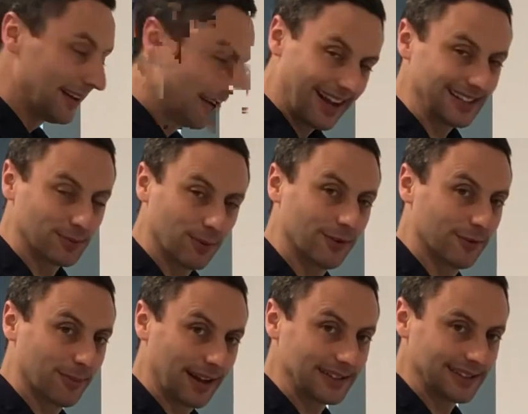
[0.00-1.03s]
and it's worth
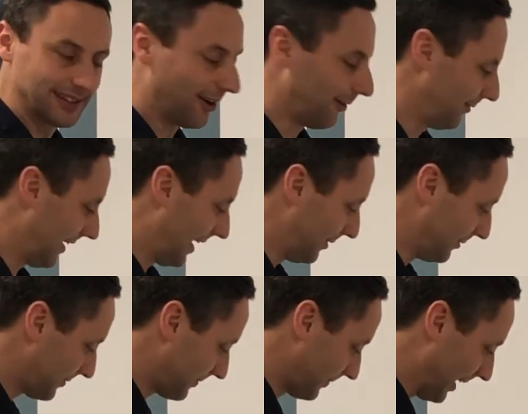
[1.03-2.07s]
replacing the whole
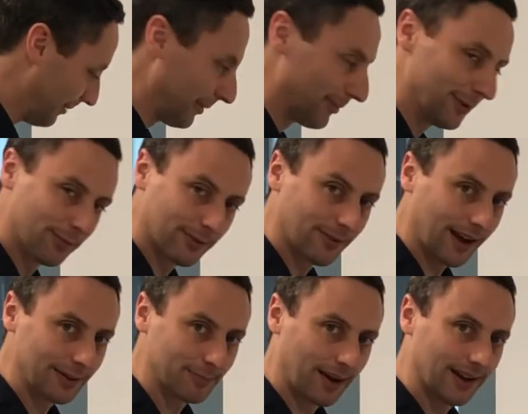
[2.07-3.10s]
valve. And we will
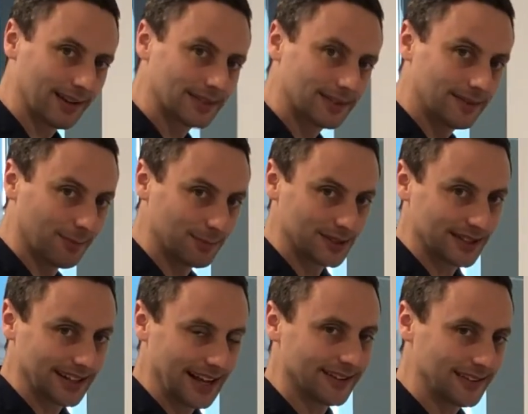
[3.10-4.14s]
provide part numbers
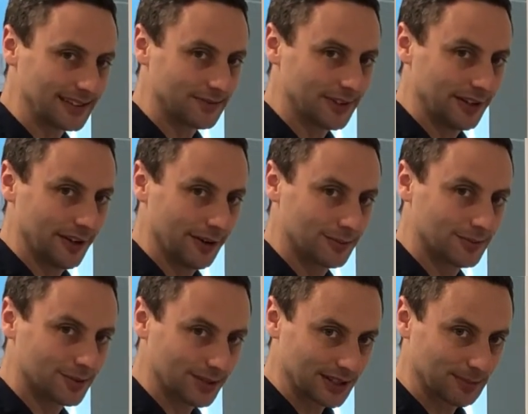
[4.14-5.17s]
at the end of this video
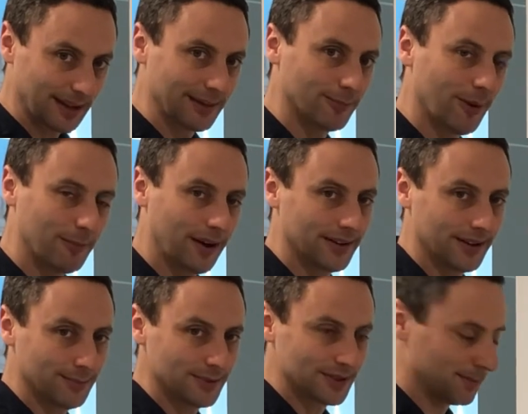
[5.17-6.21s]
to explain what part
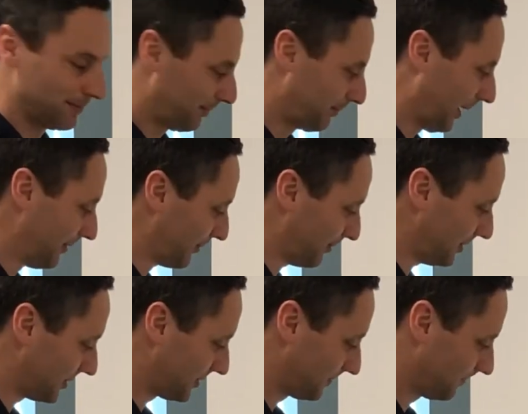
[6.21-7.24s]
numbers to buy from
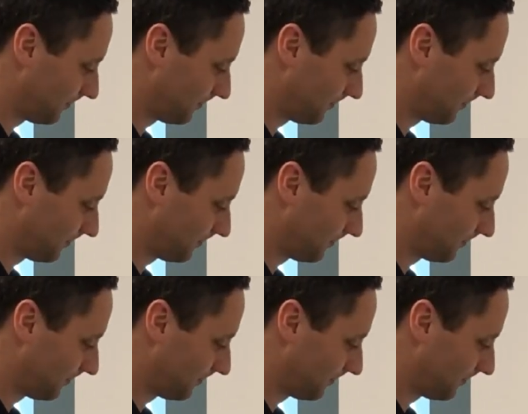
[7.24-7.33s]
us.